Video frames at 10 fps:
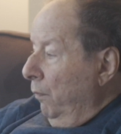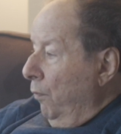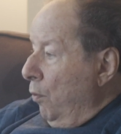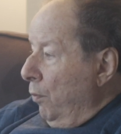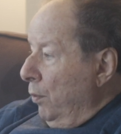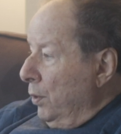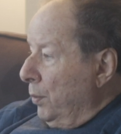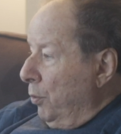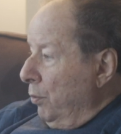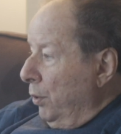for
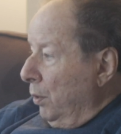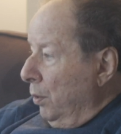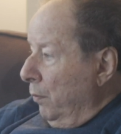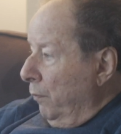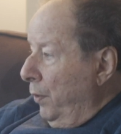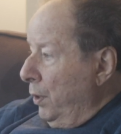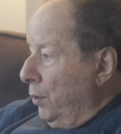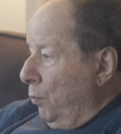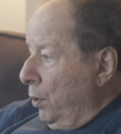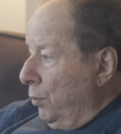this particular
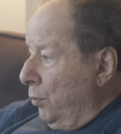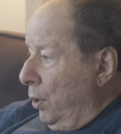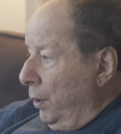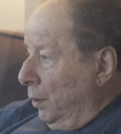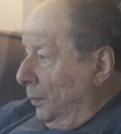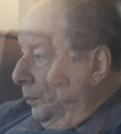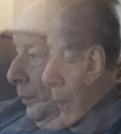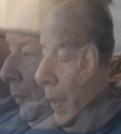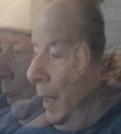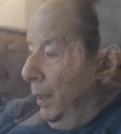phase one trial.
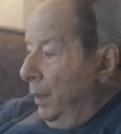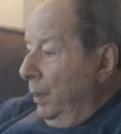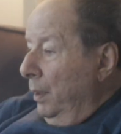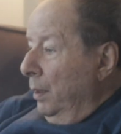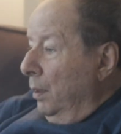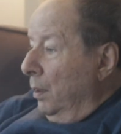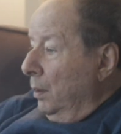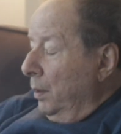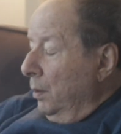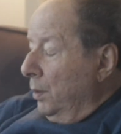
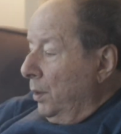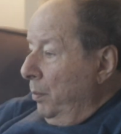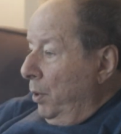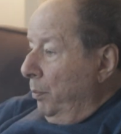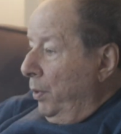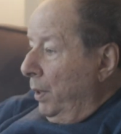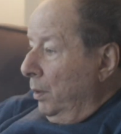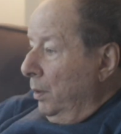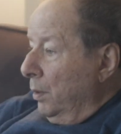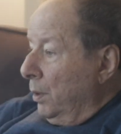All I can say about
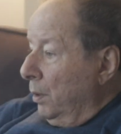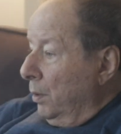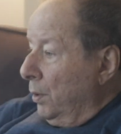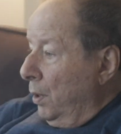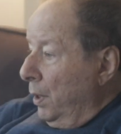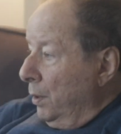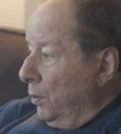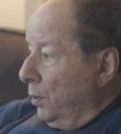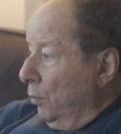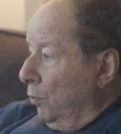Betalin is that the
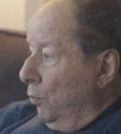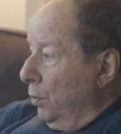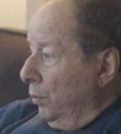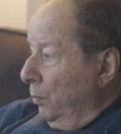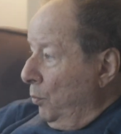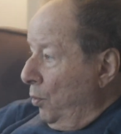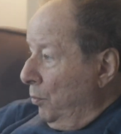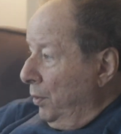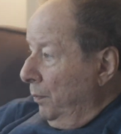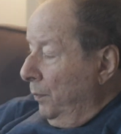scientists look good at the
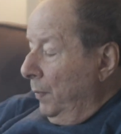moment.